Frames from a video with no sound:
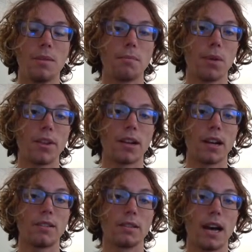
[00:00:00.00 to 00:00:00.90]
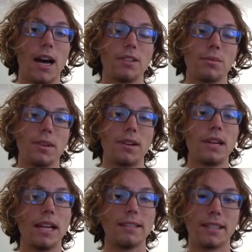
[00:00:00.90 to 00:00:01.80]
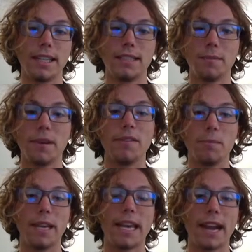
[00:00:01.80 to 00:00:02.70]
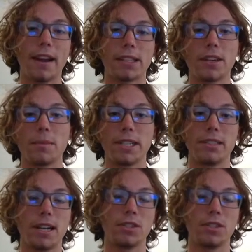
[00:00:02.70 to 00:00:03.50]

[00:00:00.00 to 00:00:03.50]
Brother Godswill is a decent PvP character, but he's not